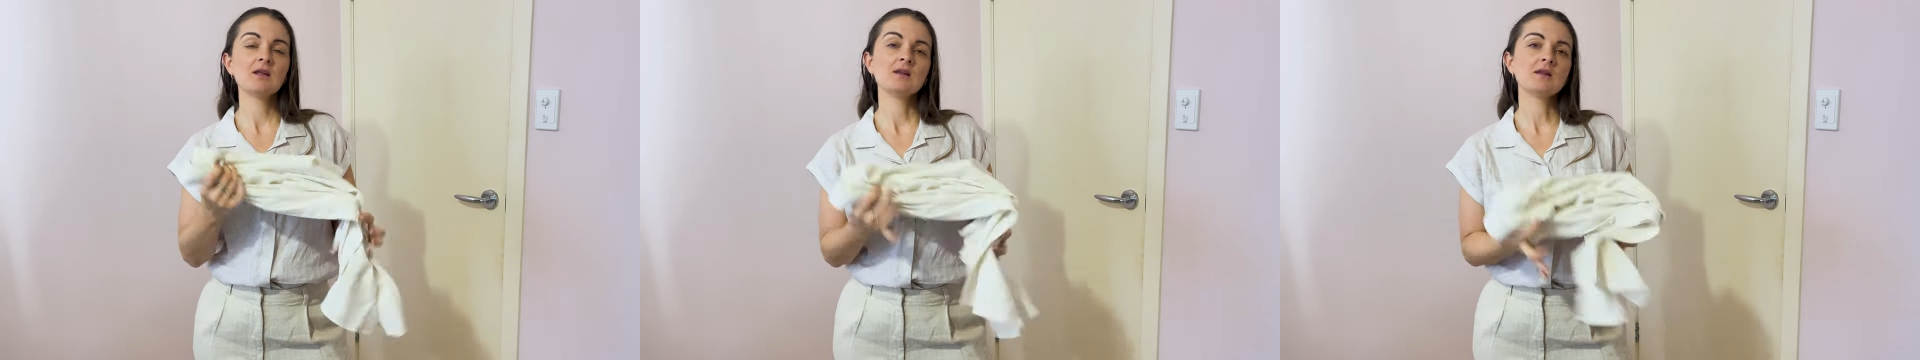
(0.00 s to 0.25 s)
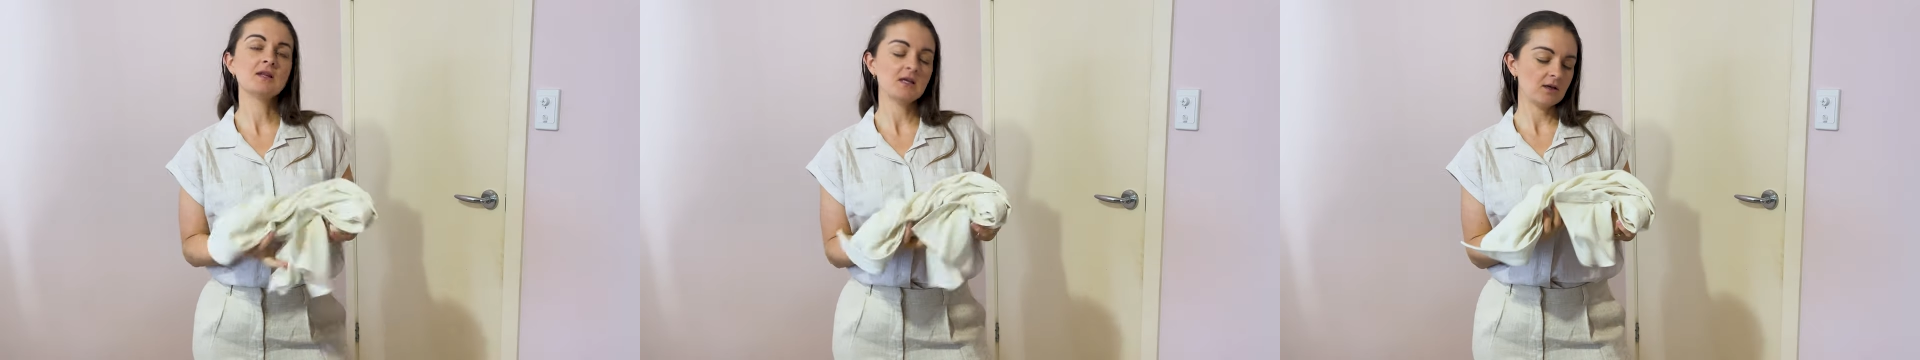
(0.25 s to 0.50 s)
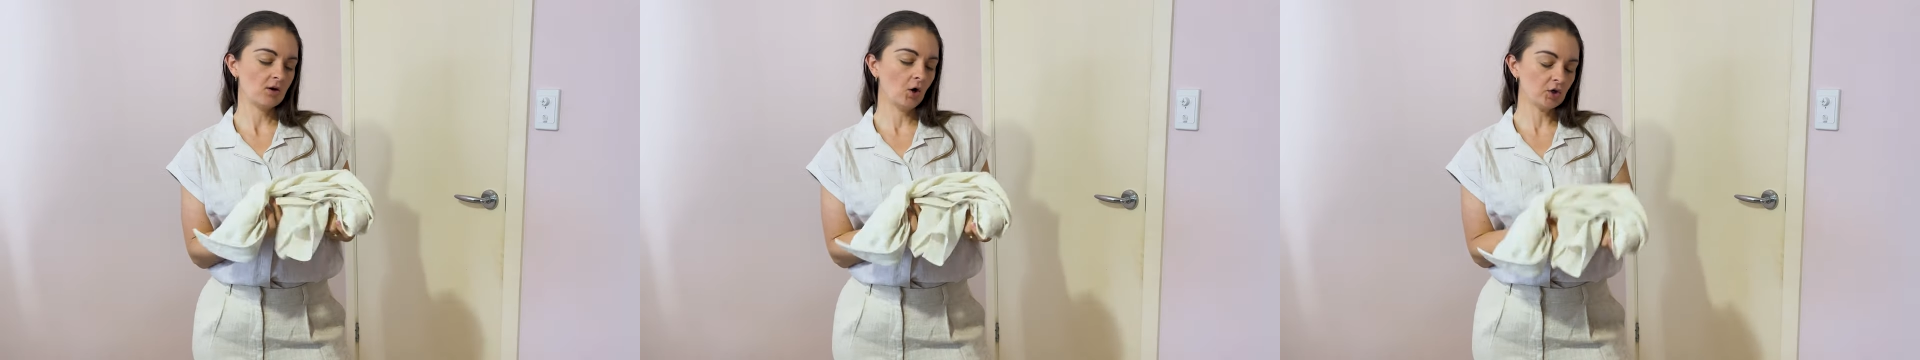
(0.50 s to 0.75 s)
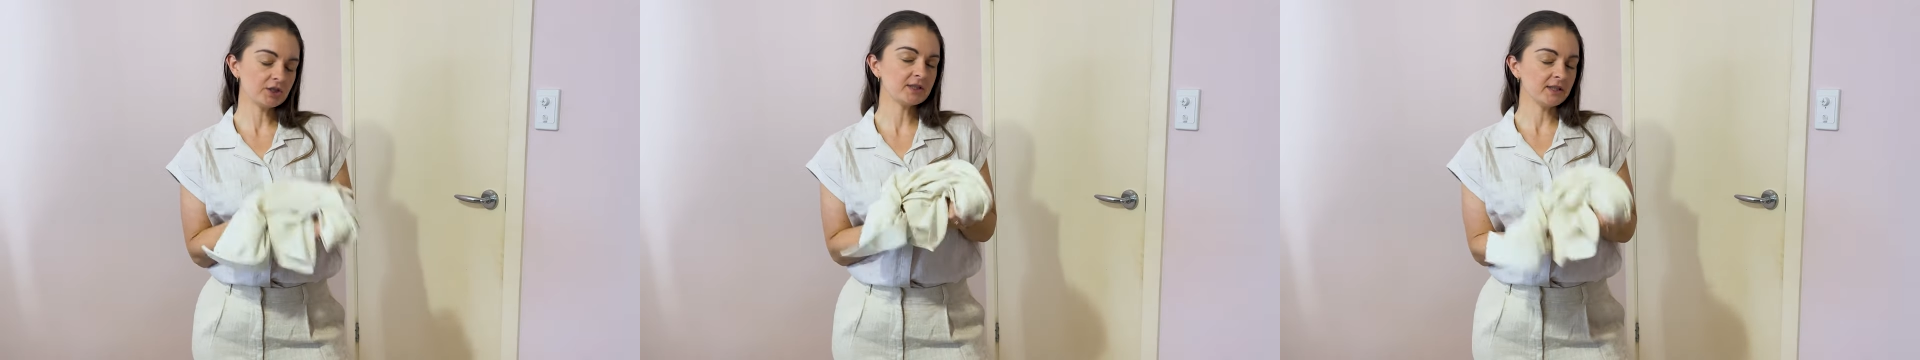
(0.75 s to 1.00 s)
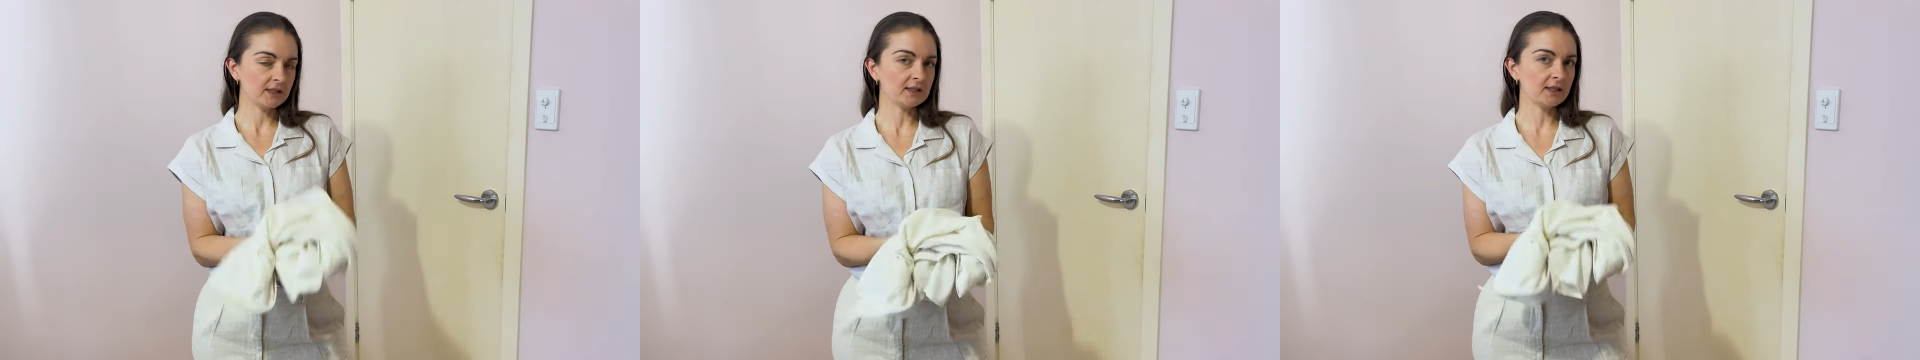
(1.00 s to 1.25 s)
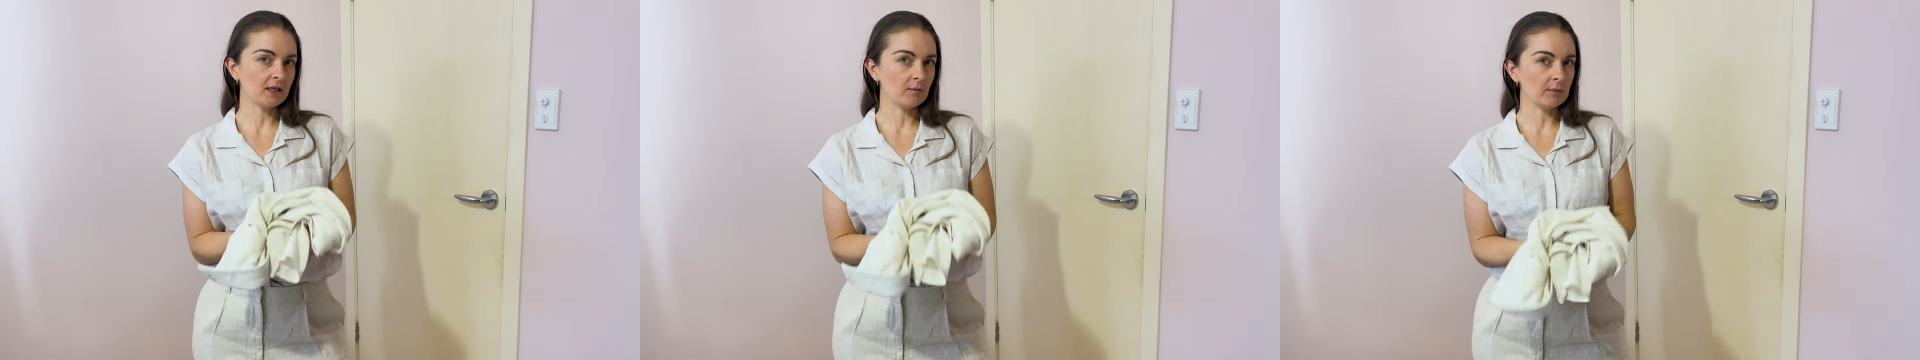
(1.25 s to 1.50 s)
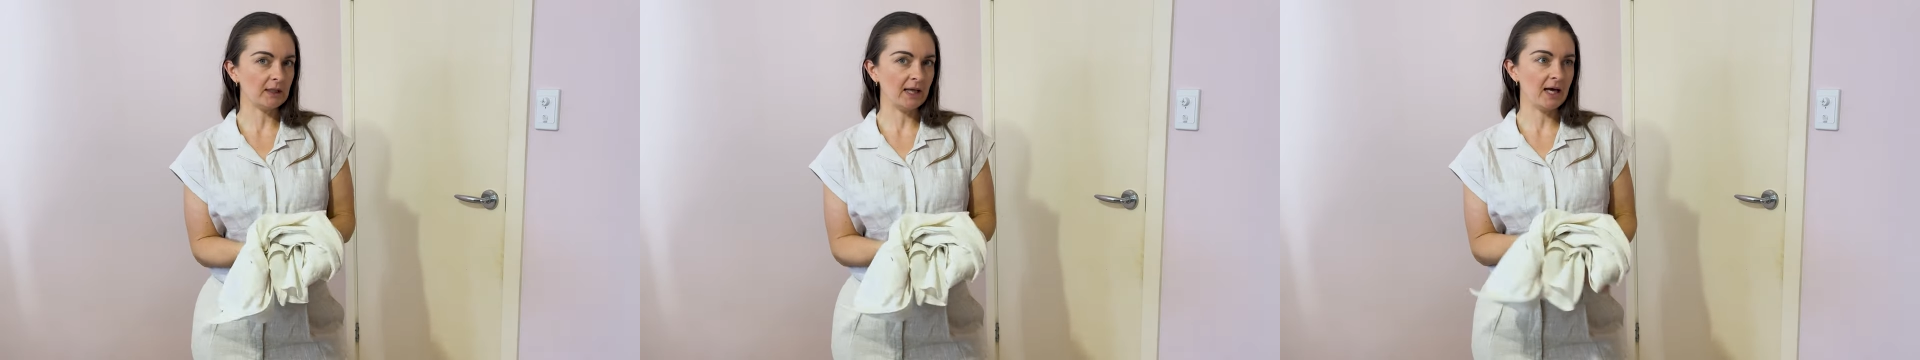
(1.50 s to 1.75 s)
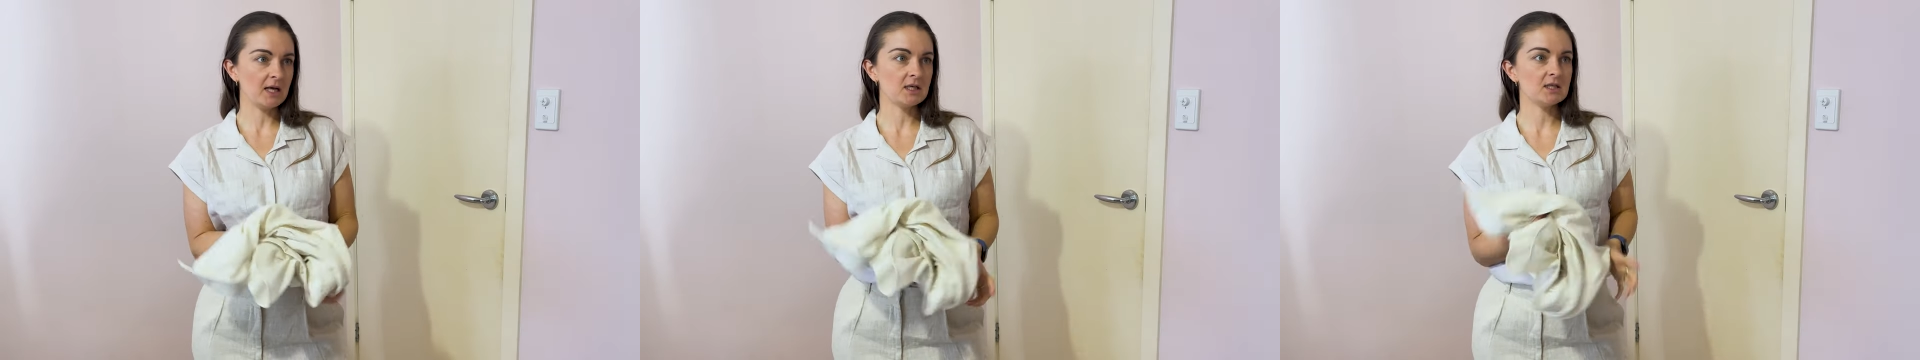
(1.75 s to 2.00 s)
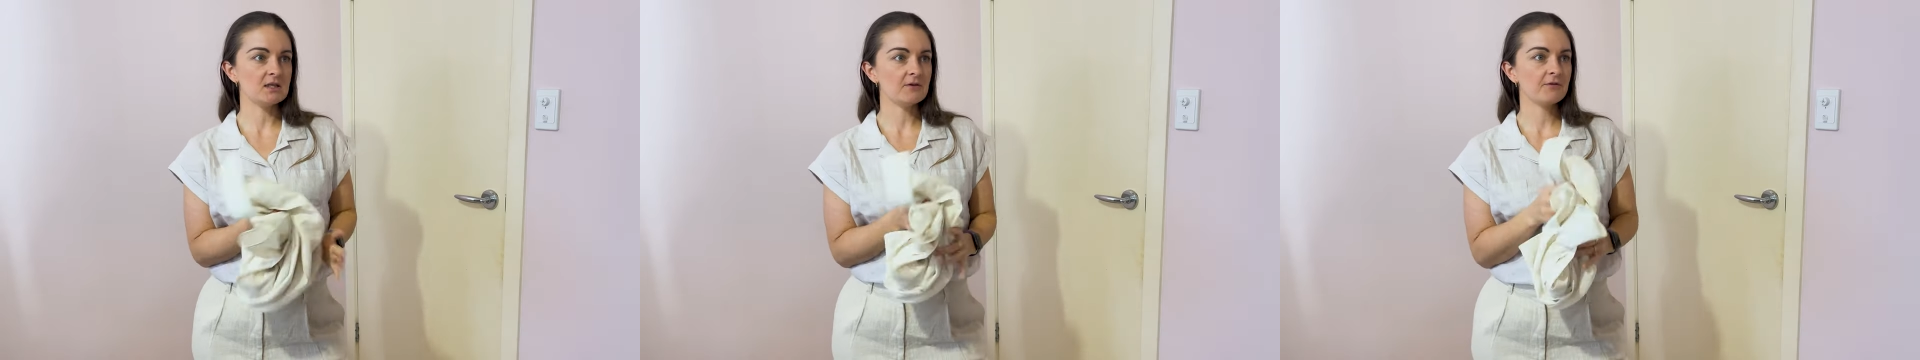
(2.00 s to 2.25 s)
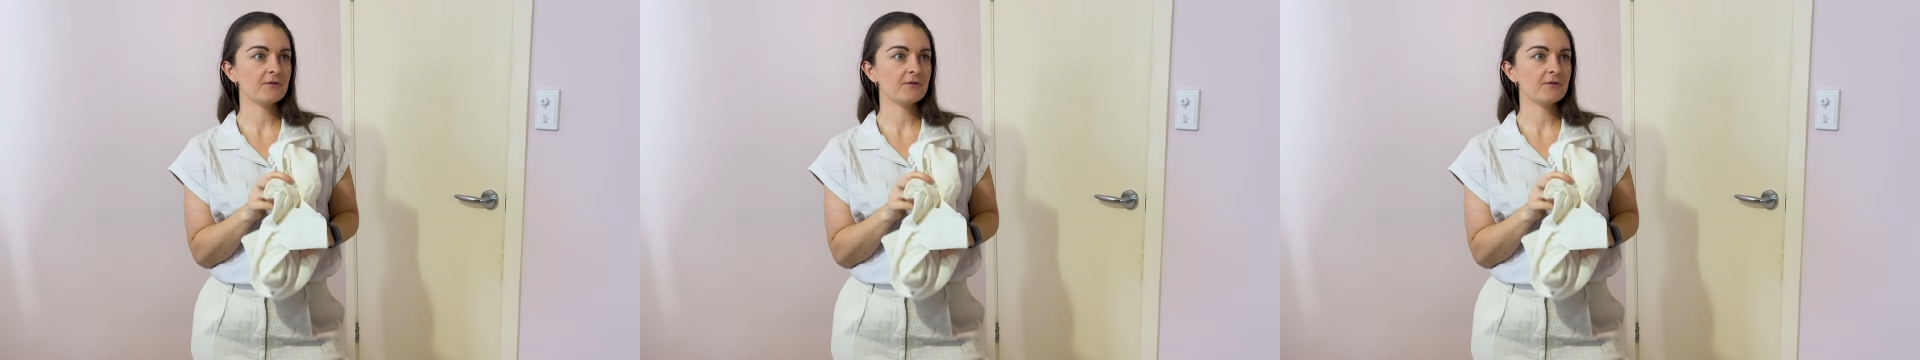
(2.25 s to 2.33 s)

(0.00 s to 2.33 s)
The cotton and linen blend